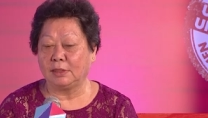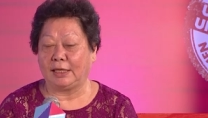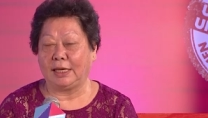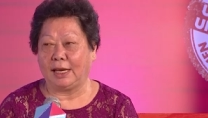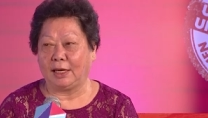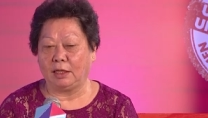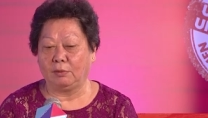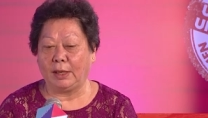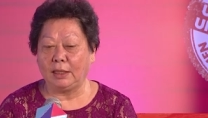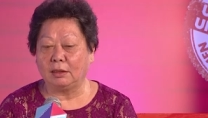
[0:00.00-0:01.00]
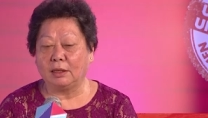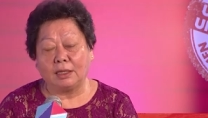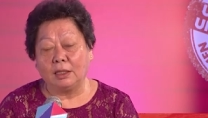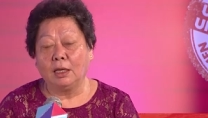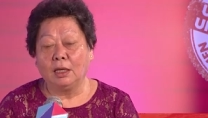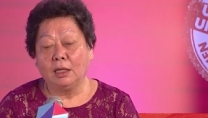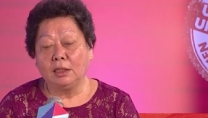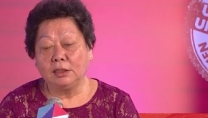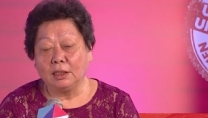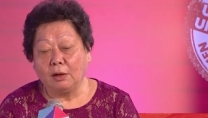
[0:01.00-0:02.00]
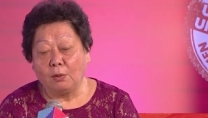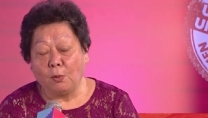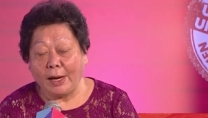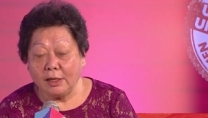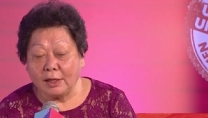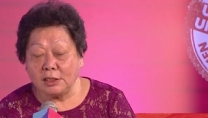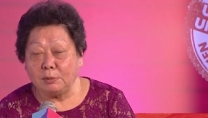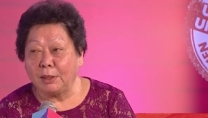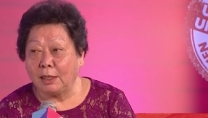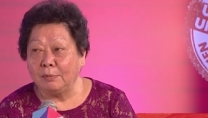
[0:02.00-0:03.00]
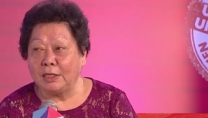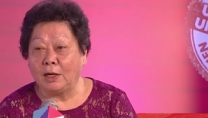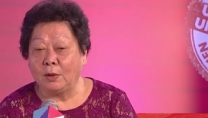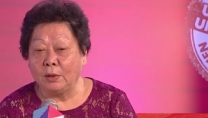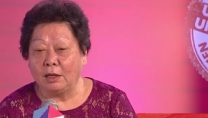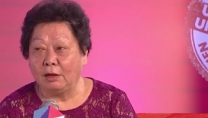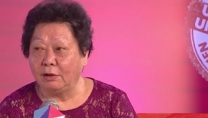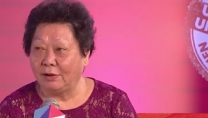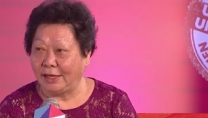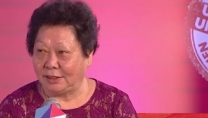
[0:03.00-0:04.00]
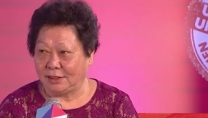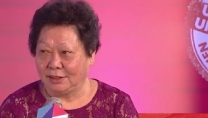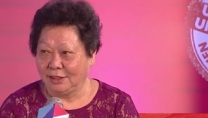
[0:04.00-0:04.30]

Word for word: getting angry. Why your, your white rice become yellow, yellow rice?